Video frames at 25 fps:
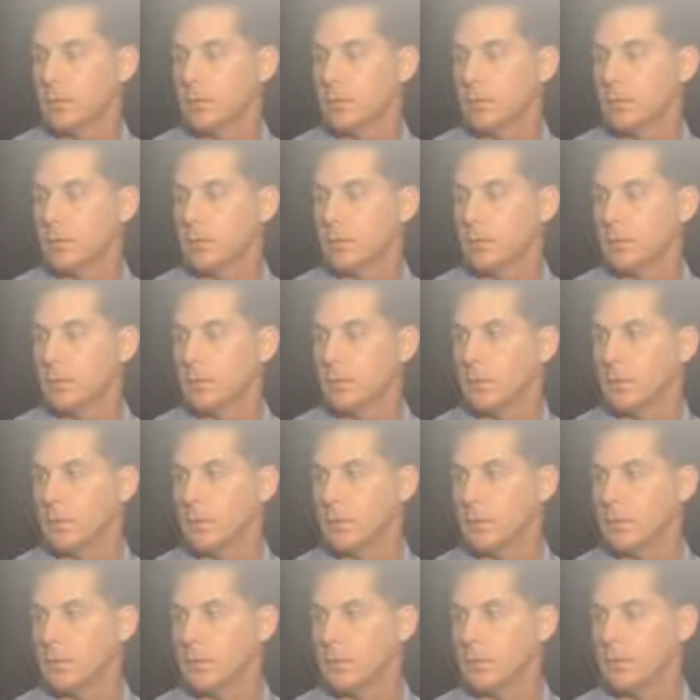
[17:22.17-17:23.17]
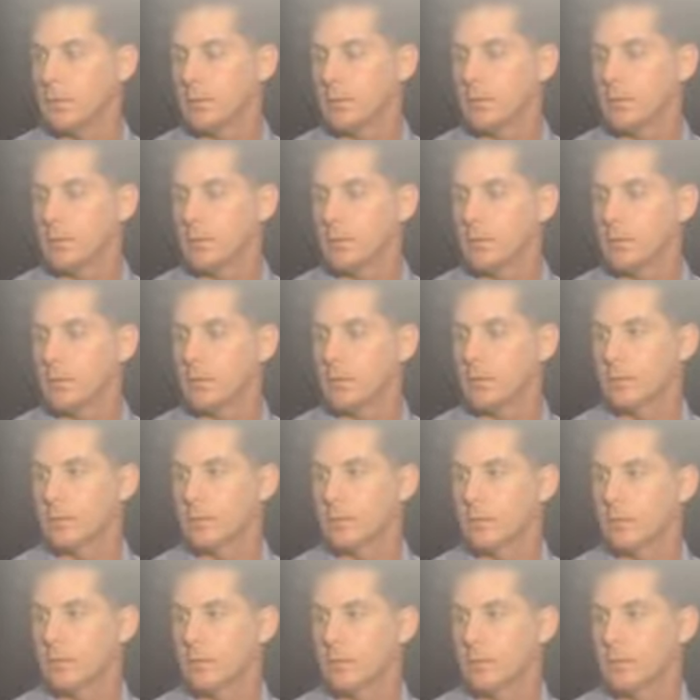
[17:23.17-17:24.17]

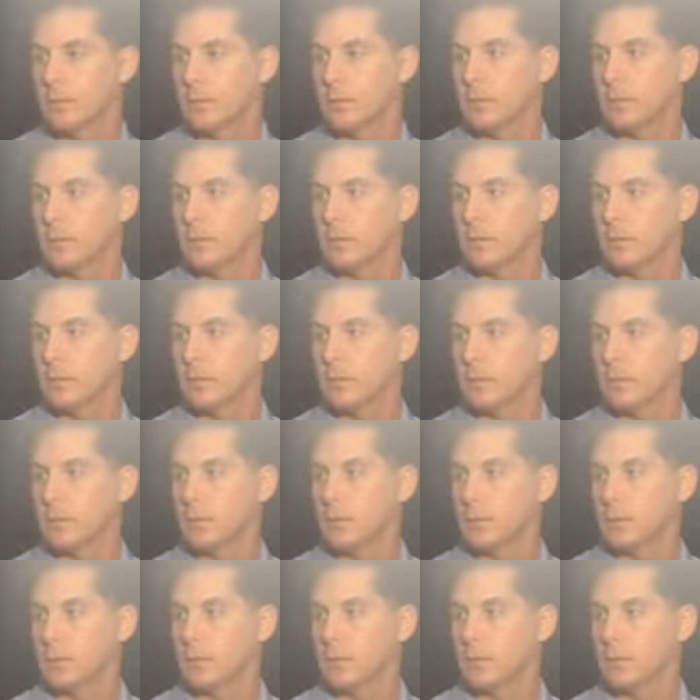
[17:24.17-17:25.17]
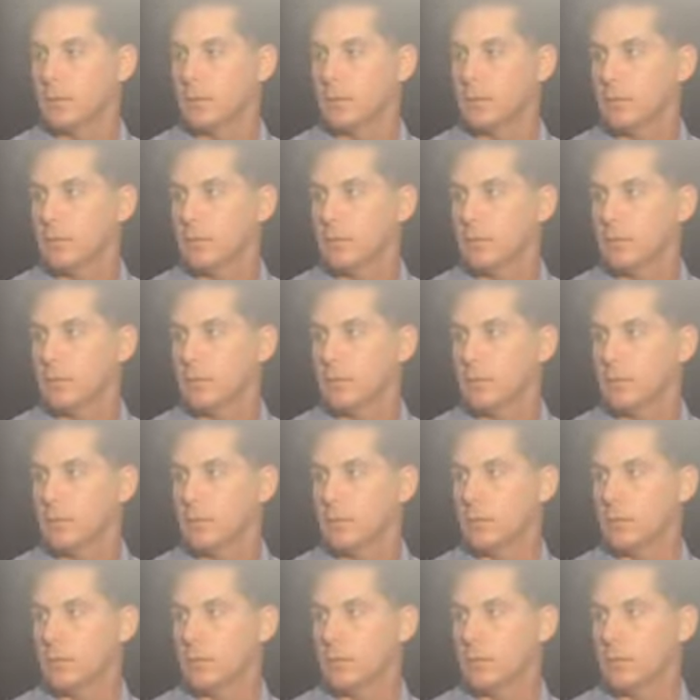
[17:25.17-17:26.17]

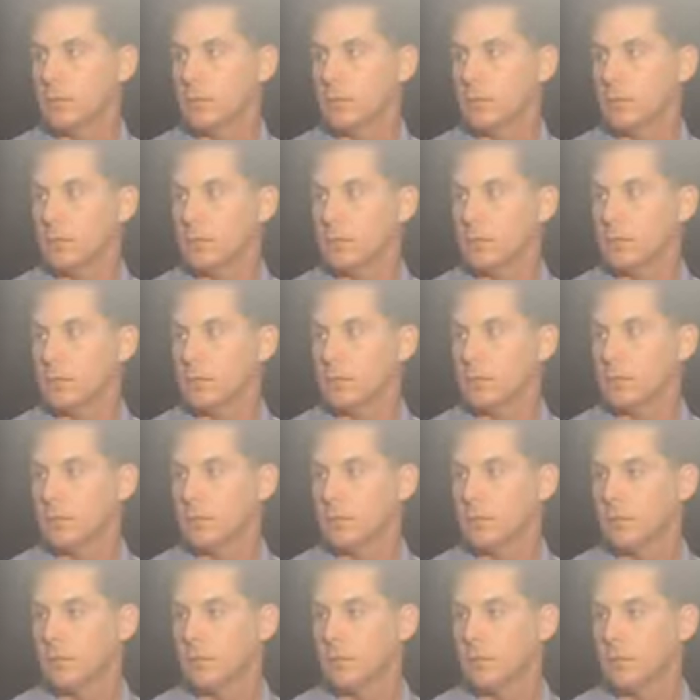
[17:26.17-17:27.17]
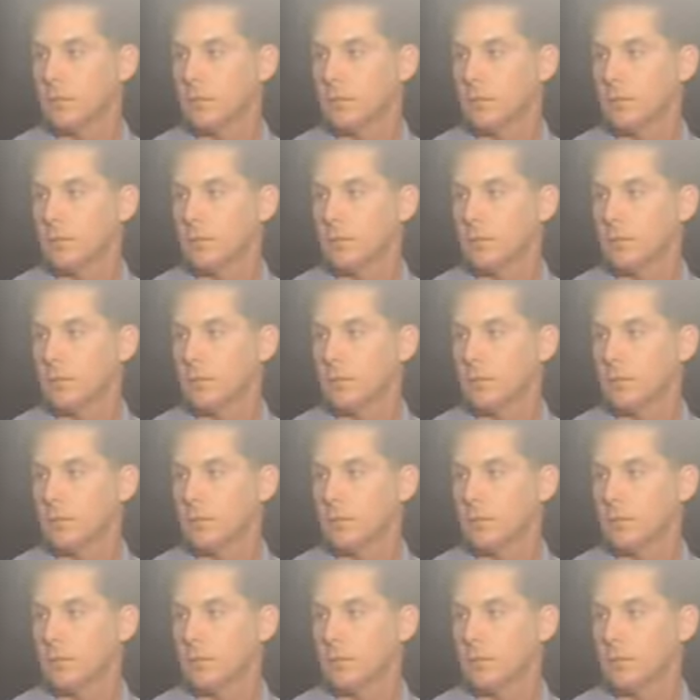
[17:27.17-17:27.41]
[no speech]